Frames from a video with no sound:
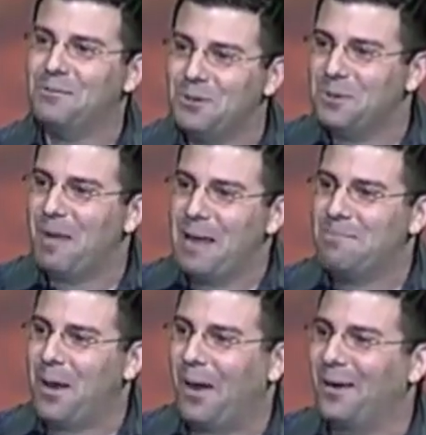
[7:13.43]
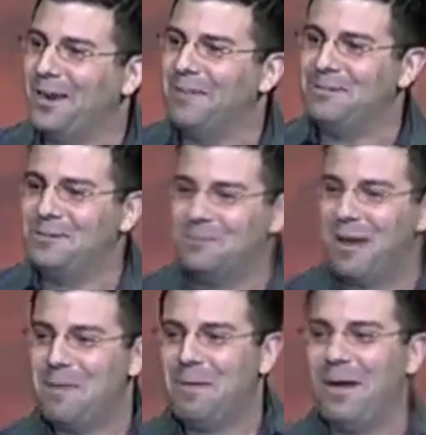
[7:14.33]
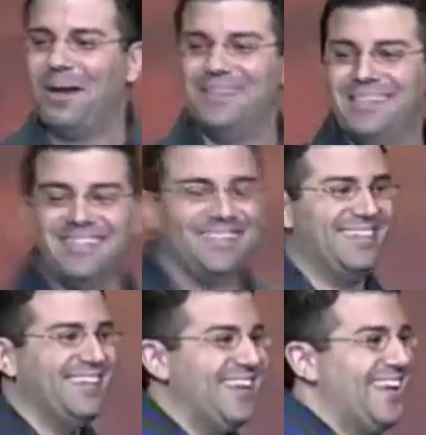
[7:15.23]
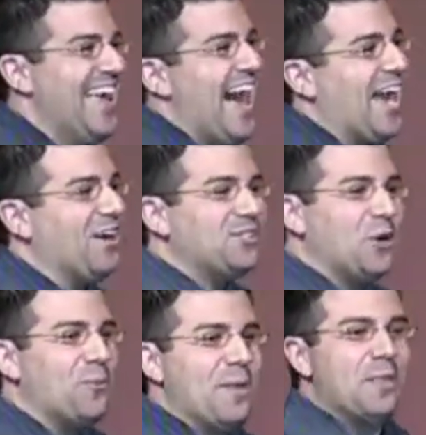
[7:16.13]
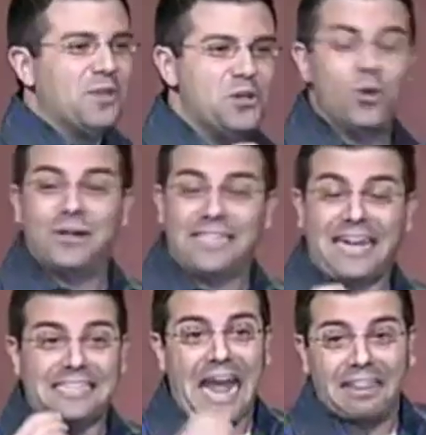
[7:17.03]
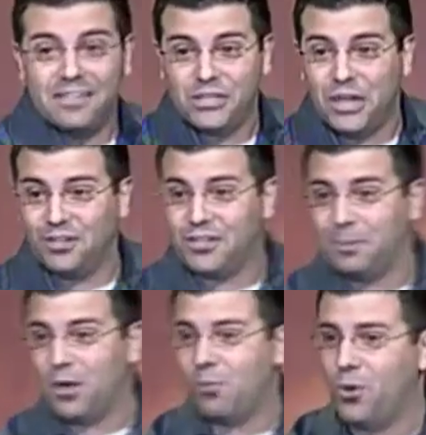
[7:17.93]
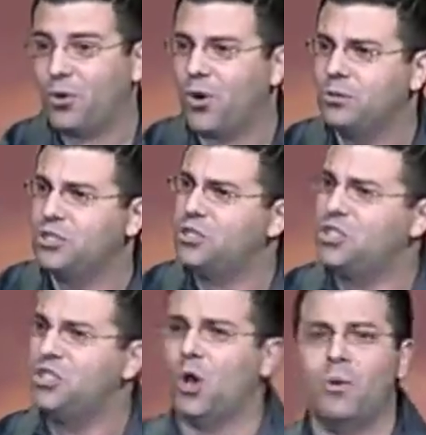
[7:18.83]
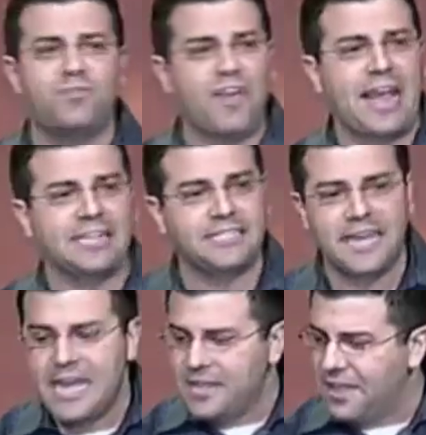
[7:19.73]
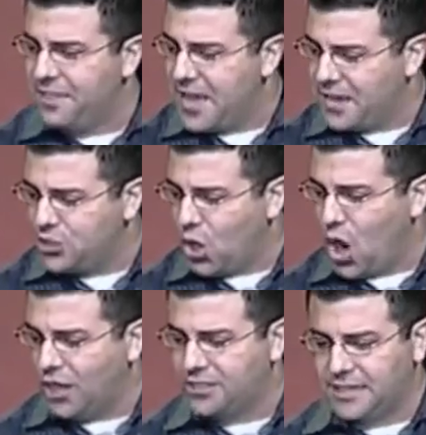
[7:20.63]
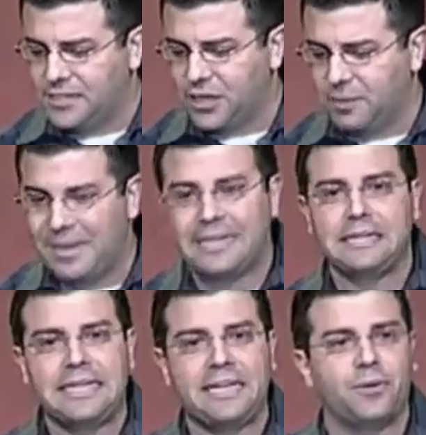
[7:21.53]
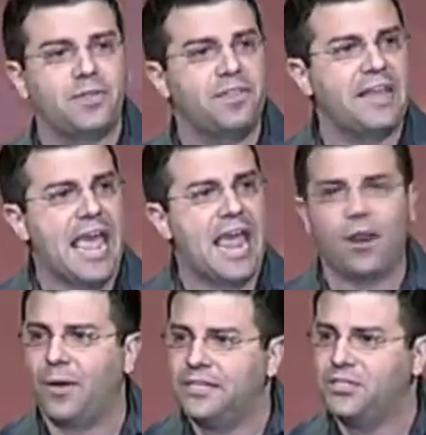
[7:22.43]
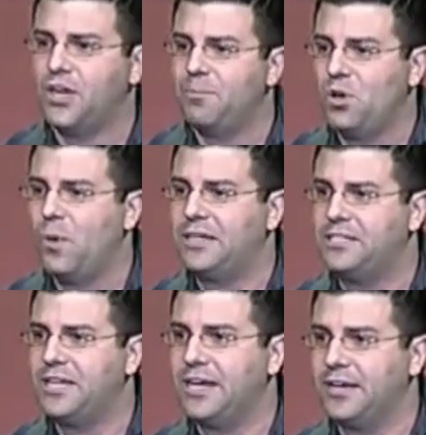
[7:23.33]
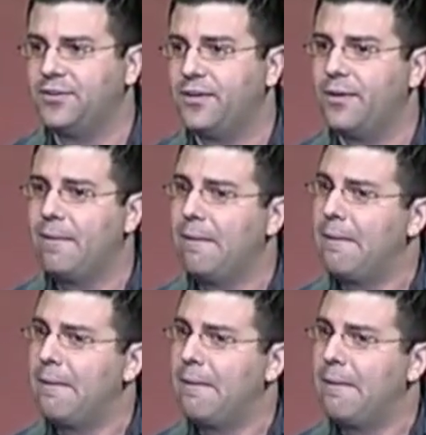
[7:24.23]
I'm doing my part. I'm doing my part. I also read that the new technology on some of your motor coaches is so advanced that the exhaust is going to be cleaner than the air in some U.S. cities.